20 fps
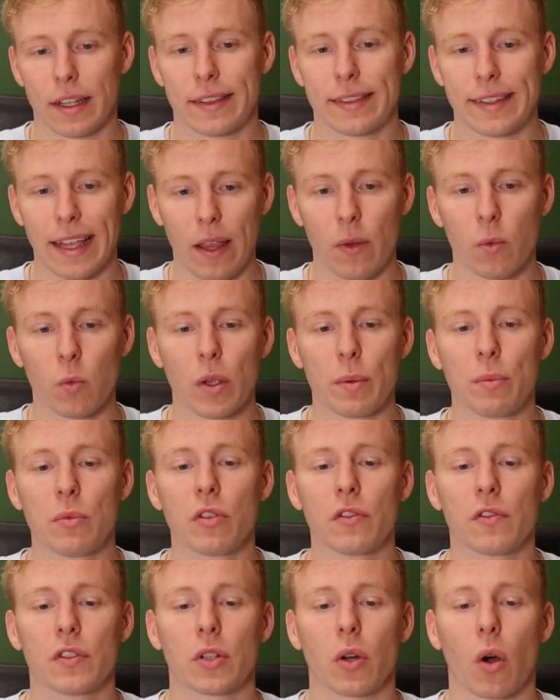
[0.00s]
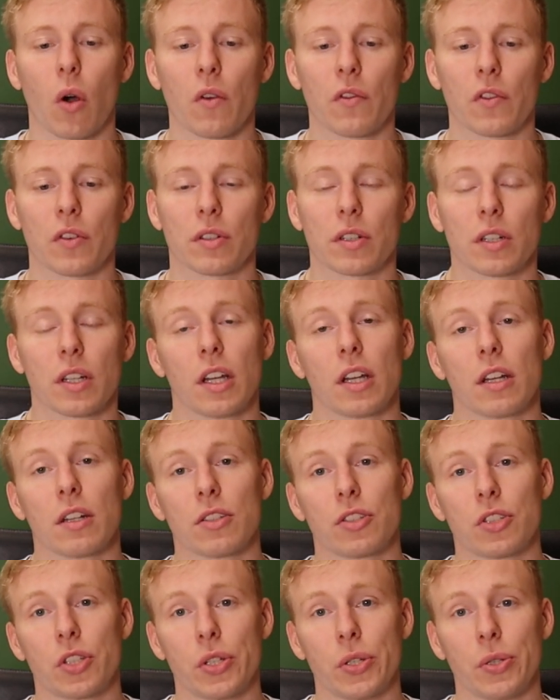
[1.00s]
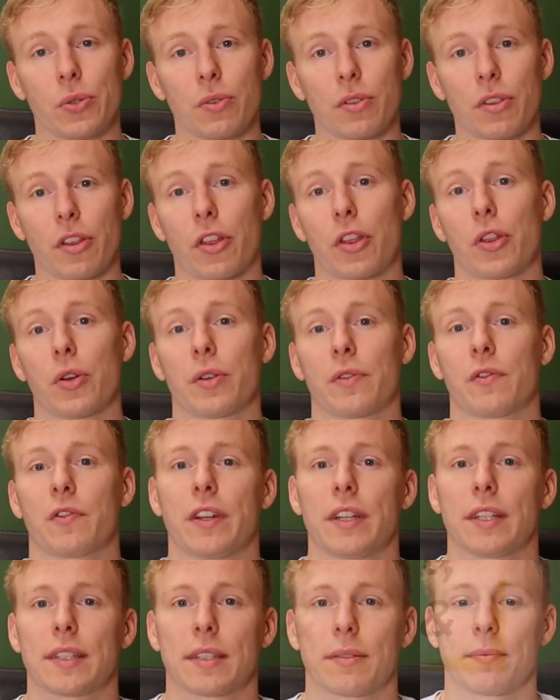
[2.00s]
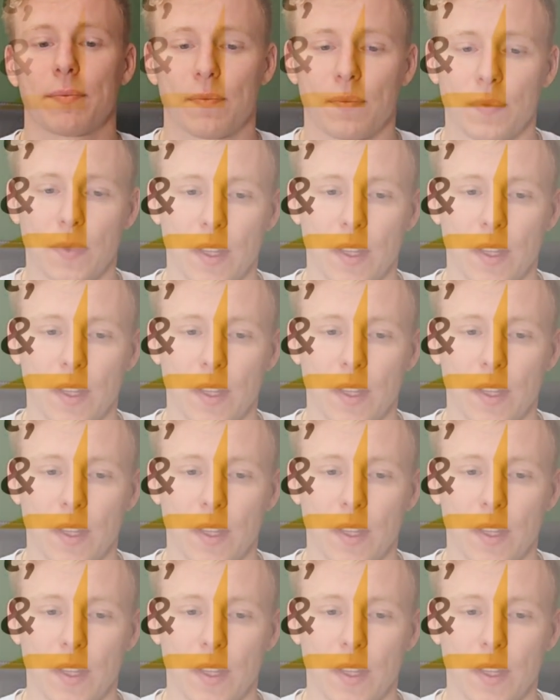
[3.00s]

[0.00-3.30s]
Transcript: And then we move it over to the third phase.